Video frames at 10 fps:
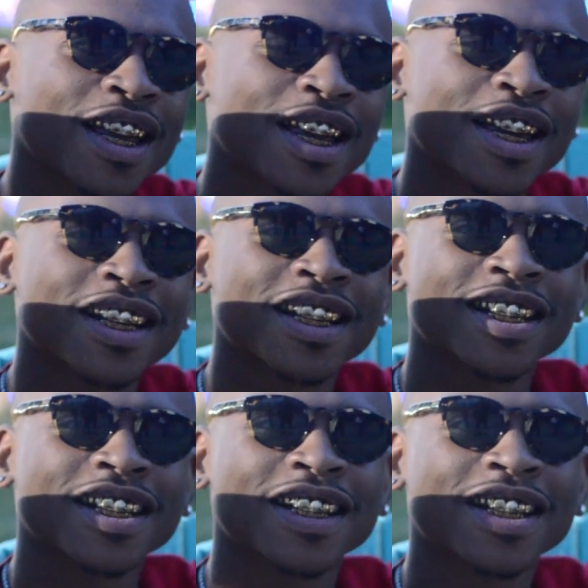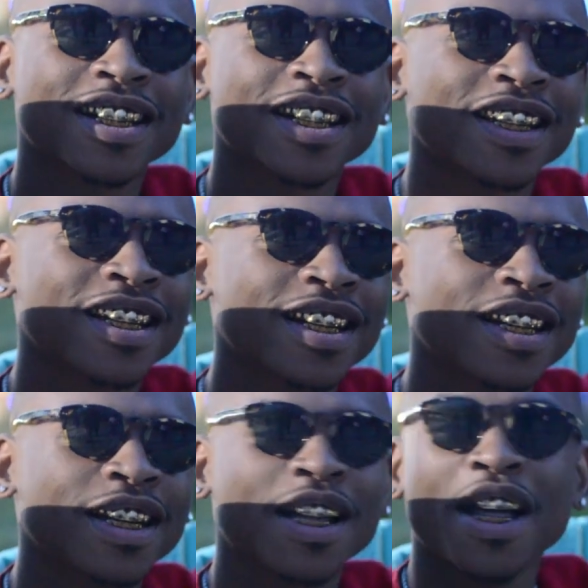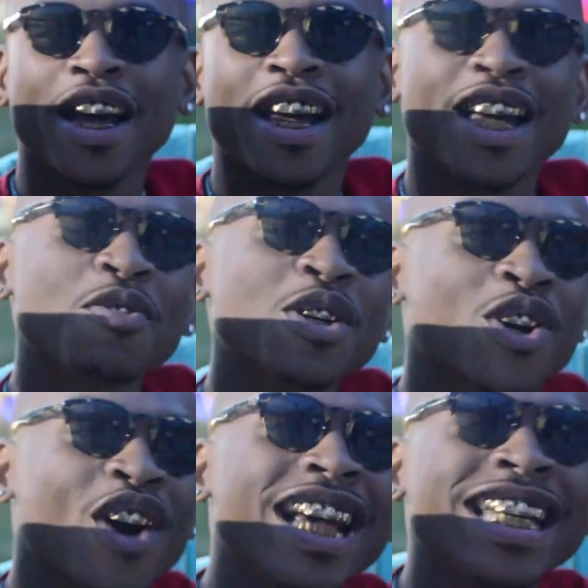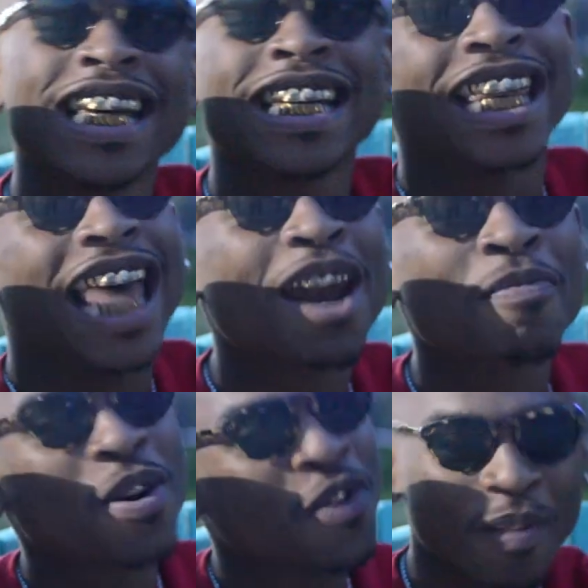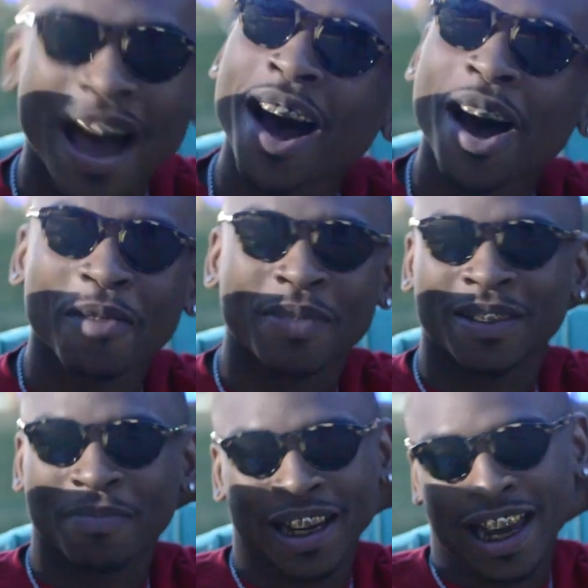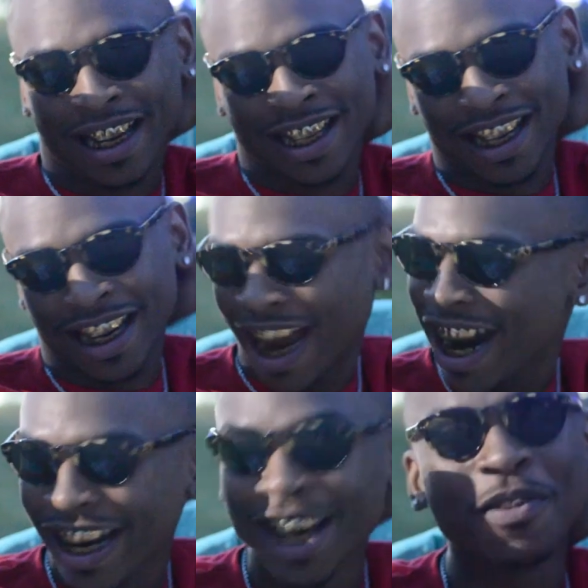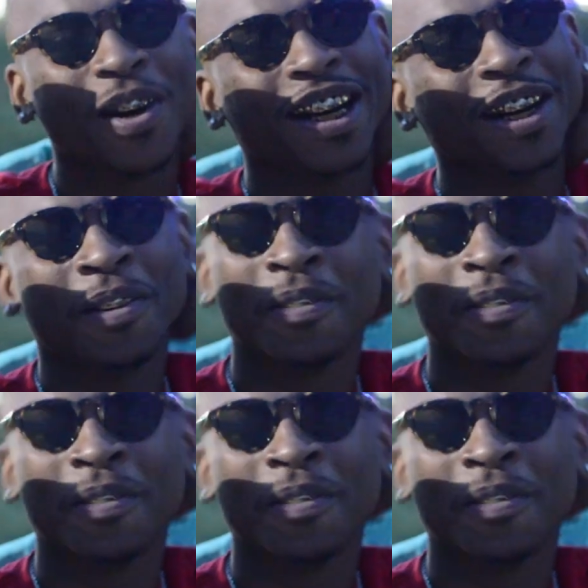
you know, aha may try to it was crazy is a lot of people from our hub been, been like, shit, I need one of them.